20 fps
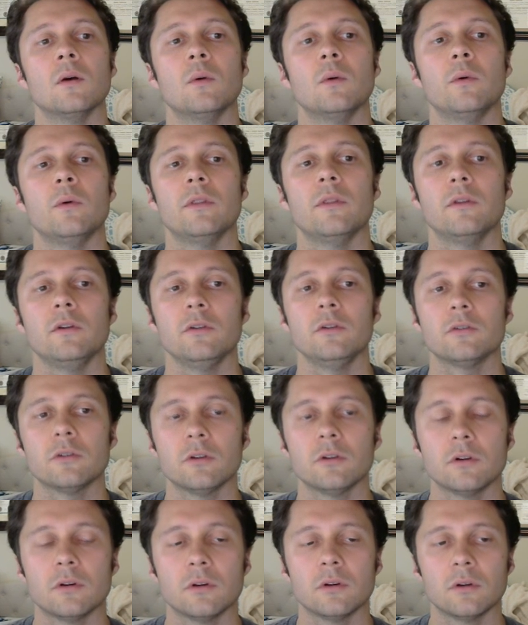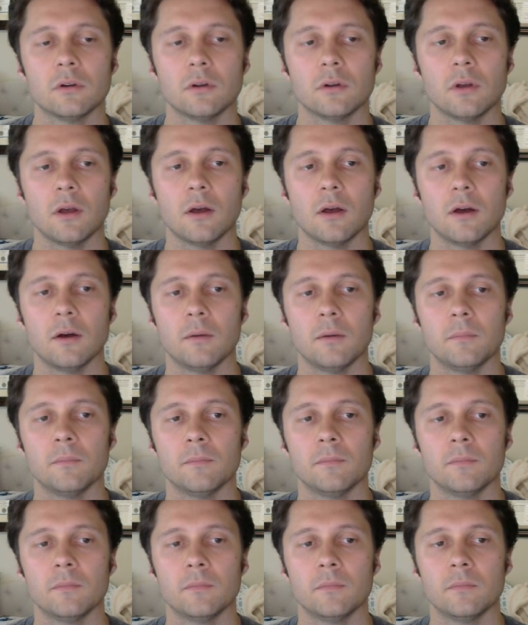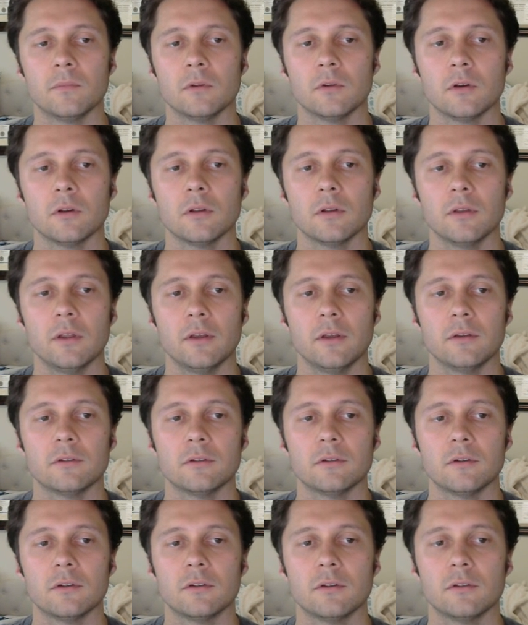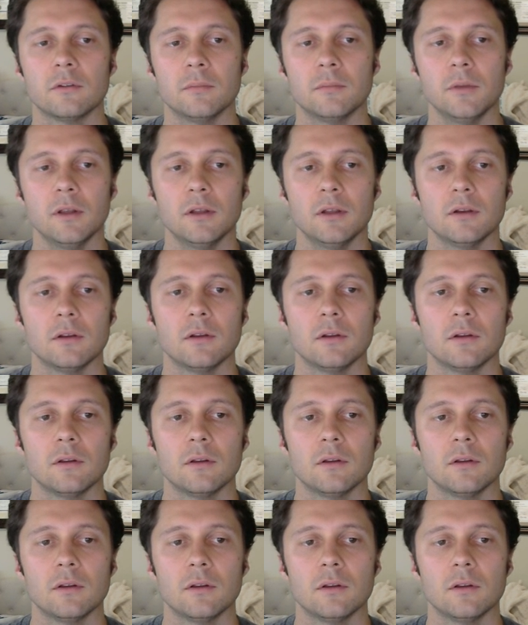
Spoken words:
when the user clicks submit,